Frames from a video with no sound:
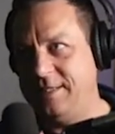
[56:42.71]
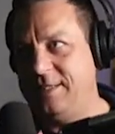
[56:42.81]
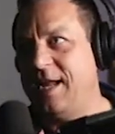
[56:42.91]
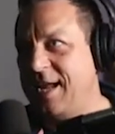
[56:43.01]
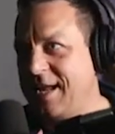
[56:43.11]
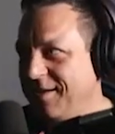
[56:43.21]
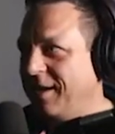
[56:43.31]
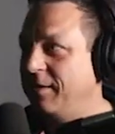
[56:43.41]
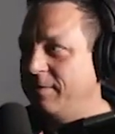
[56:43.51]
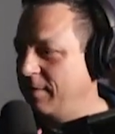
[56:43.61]
D,
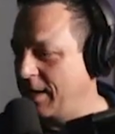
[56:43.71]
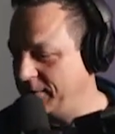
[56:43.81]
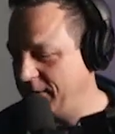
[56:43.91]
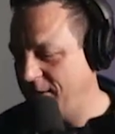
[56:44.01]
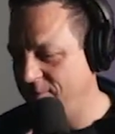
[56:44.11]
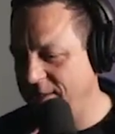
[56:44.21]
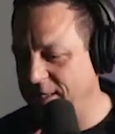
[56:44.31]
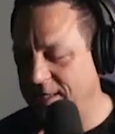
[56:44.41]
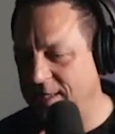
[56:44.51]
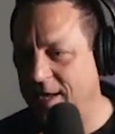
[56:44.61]
and I started writing
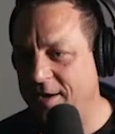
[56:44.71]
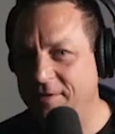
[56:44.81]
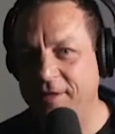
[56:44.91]
it down,